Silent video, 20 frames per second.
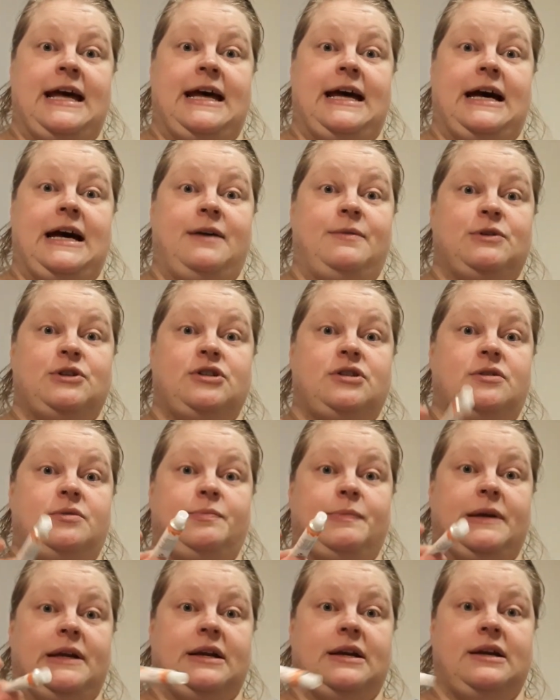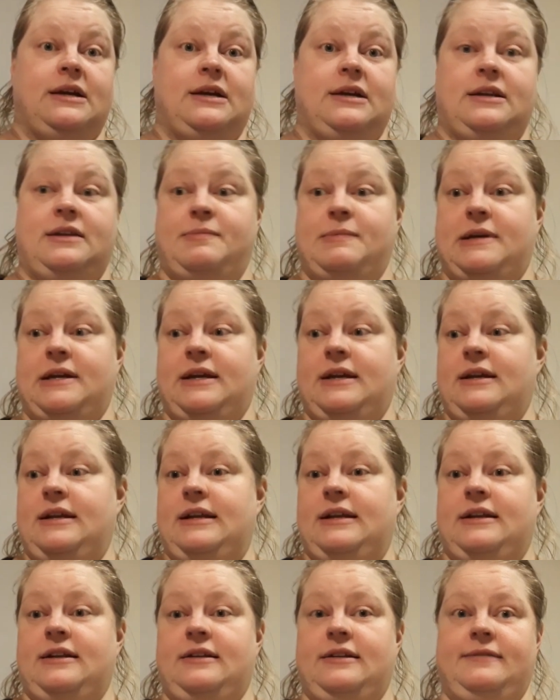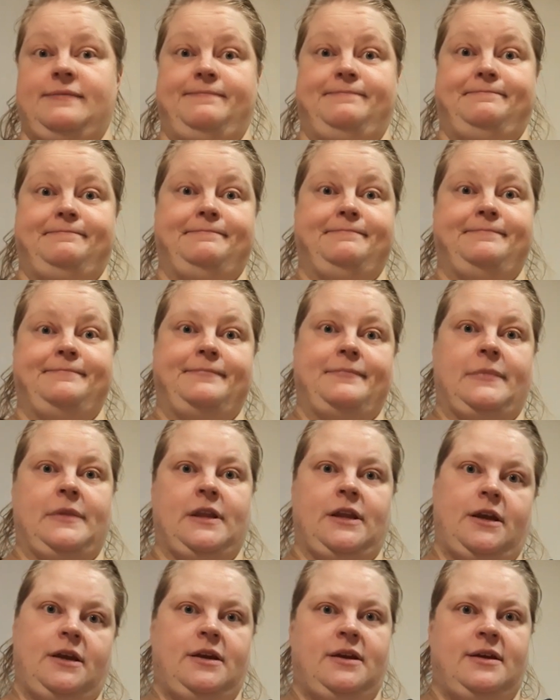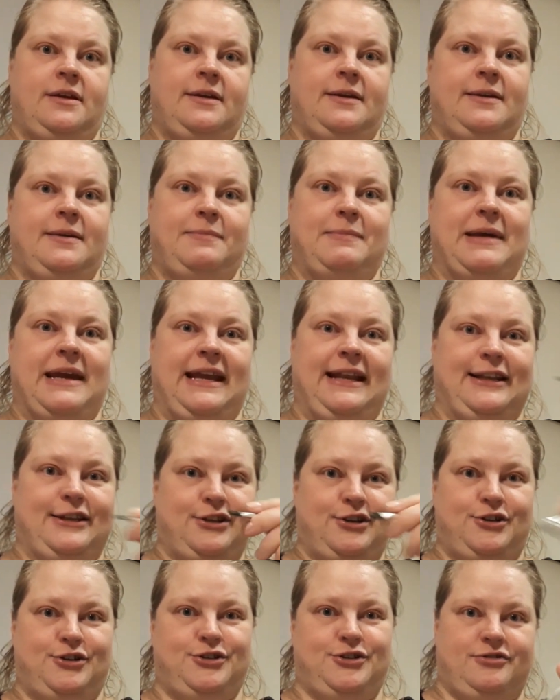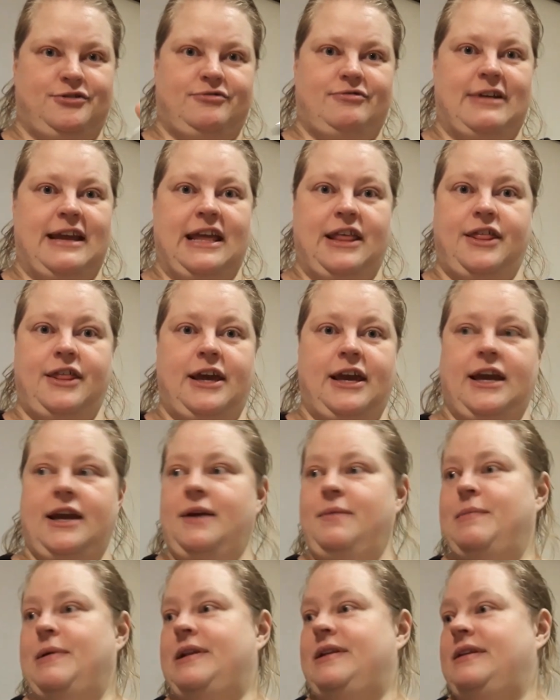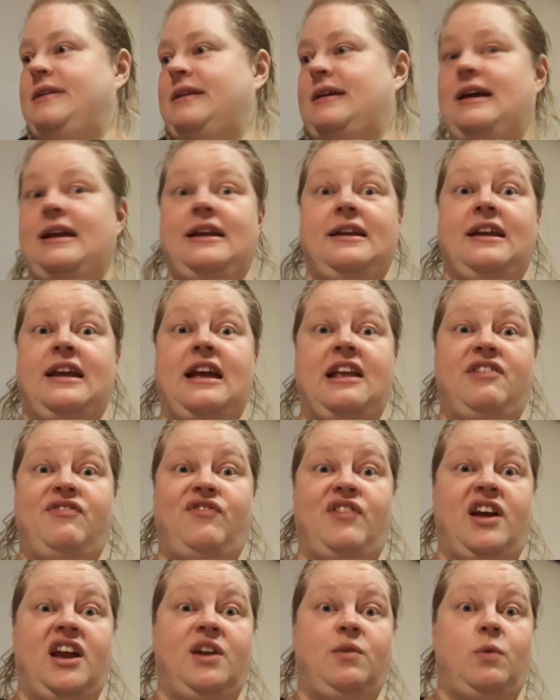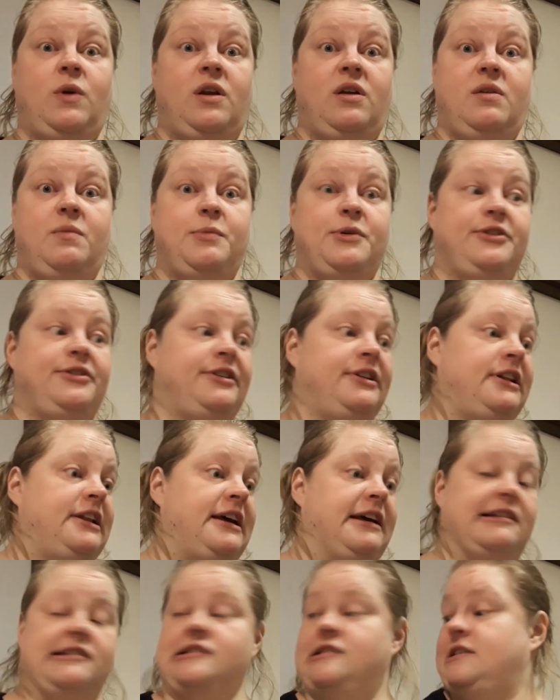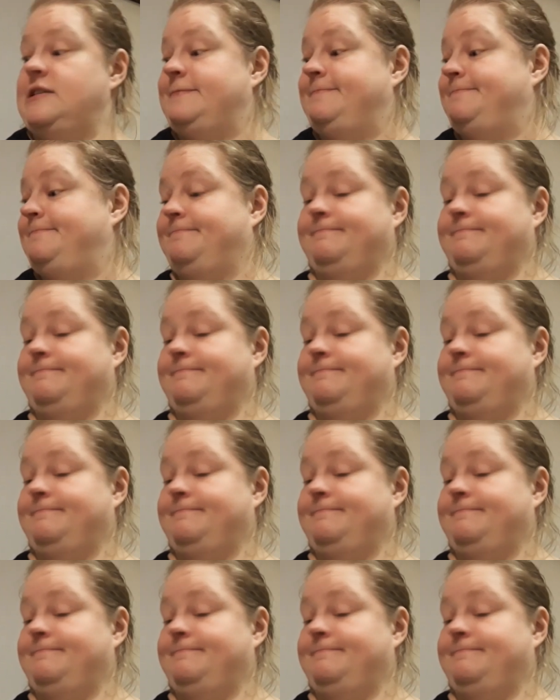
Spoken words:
I was hoping I had my little painter's tray thing, but I can't find where I put it last.